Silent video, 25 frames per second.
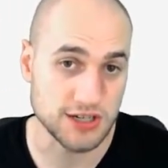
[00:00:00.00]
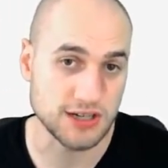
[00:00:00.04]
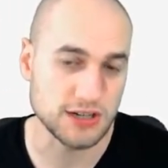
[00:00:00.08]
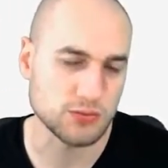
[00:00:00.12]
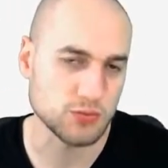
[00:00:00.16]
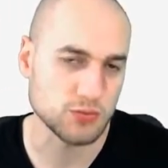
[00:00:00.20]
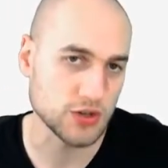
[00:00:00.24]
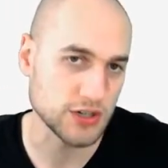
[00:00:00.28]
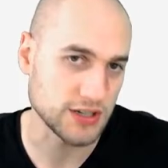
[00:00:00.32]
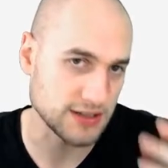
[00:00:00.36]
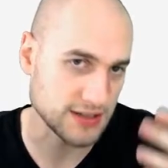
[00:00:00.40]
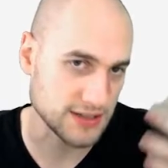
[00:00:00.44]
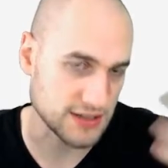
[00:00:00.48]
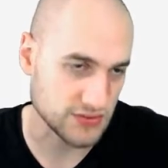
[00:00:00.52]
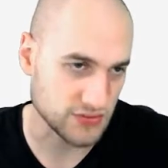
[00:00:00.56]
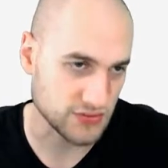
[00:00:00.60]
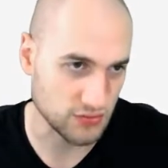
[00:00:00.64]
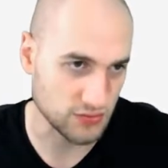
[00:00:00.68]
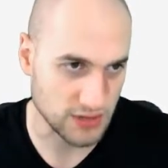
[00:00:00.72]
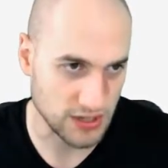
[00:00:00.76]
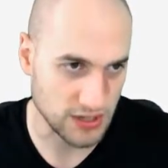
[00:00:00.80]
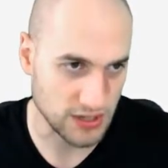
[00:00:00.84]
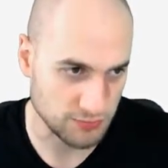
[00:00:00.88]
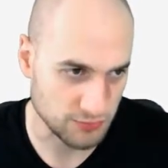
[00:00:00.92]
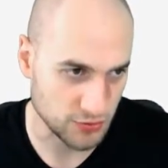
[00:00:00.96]
And what it does
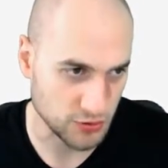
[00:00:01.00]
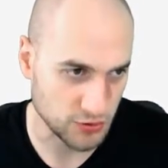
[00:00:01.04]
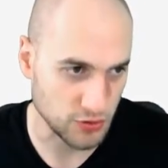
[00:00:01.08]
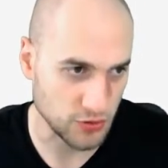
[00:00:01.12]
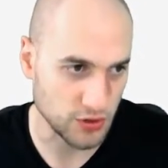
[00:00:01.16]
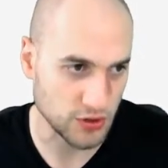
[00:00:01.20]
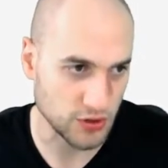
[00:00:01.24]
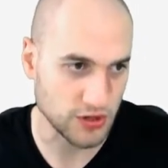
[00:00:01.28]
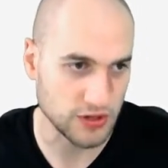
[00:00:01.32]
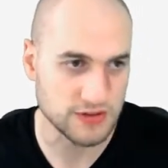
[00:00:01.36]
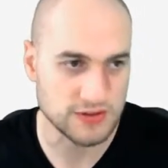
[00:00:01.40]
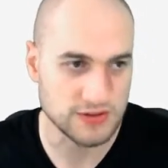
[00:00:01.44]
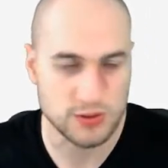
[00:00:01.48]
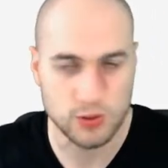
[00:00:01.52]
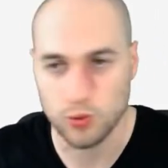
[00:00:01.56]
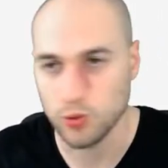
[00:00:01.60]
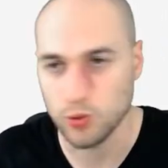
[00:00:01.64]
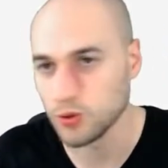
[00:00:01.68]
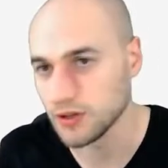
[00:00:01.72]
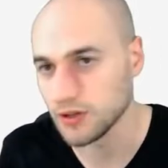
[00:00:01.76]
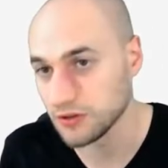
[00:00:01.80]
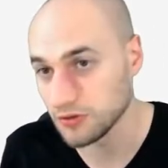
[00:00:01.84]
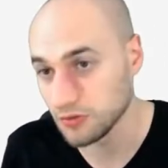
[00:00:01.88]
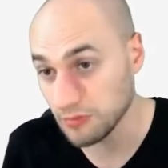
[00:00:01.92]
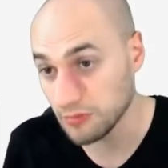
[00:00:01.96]
from that point on is a whole
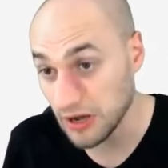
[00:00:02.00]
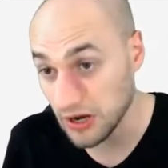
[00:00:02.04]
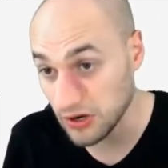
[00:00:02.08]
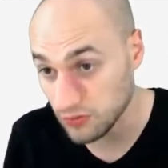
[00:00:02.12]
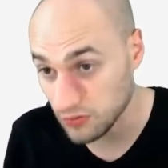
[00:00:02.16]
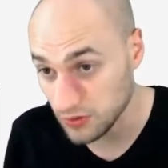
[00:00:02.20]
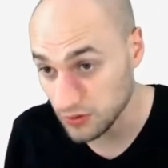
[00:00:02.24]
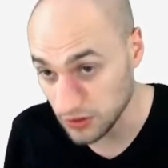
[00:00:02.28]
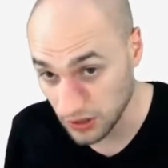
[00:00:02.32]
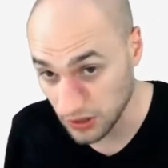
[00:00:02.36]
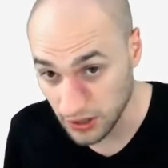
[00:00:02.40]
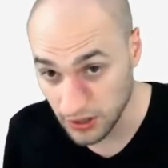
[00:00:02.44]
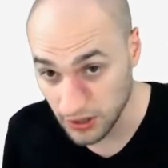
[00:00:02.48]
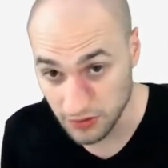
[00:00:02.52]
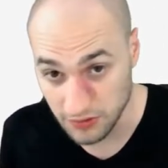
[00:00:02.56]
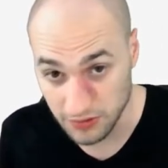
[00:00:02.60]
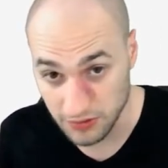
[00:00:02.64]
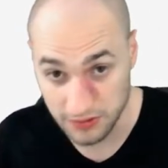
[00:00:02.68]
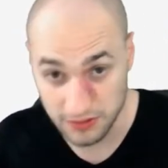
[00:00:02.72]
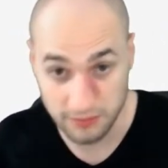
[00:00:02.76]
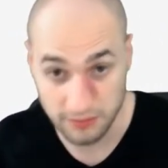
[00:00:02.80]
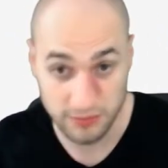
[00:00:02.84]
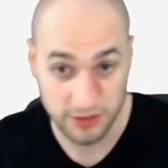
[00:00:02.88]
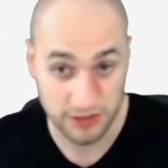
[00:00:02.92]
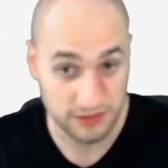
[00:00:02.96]
nother matter
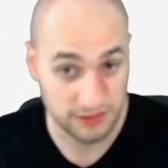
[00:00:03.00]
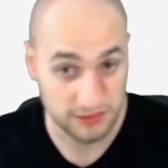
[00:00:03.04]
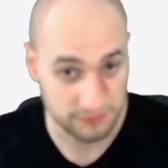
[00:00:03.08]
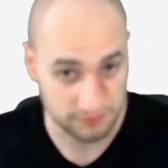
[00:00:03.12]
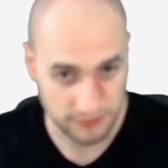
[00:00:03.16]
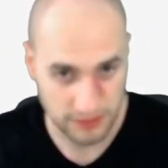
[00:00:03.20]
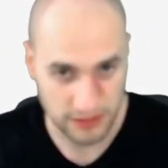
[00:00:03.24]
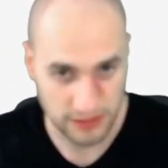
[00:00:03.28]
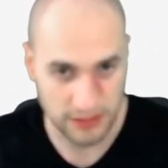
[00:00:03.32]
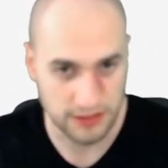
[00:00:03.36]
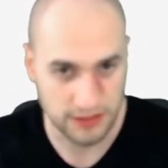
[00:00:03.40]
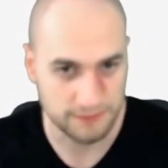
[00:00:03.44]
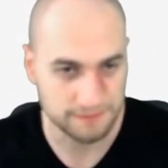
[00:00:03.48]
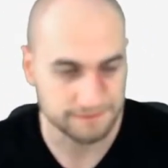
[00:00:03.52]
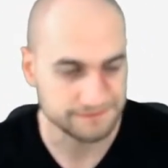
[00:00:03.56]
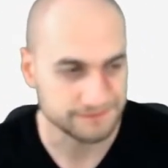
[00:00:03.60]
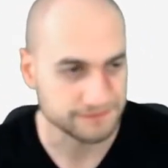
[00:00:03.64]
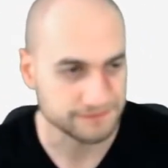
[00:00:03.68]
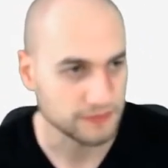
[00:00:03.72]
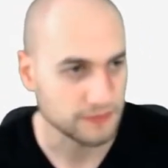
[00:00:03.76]
entirely. But hey,